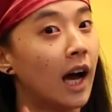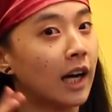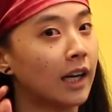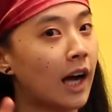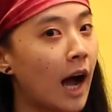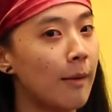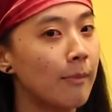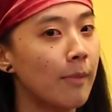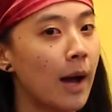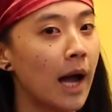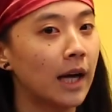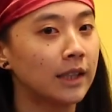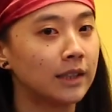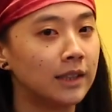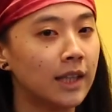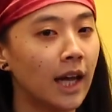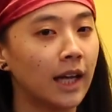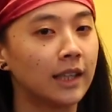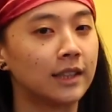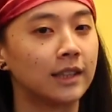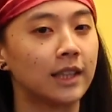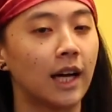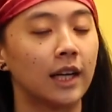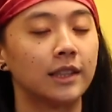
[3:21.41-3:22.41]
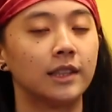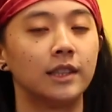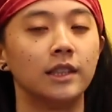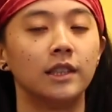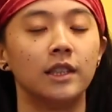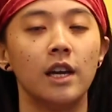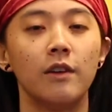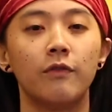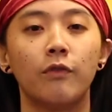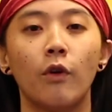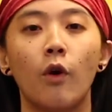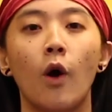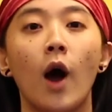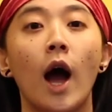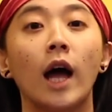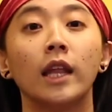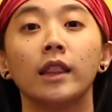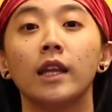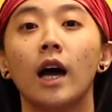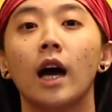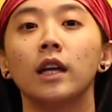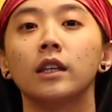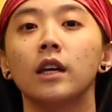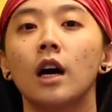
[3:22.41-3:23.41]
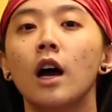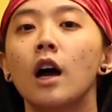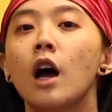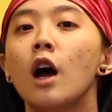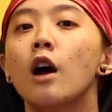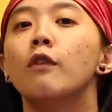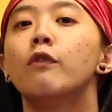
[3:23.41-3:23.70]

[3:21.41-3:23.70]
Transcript: come back next Saturday for another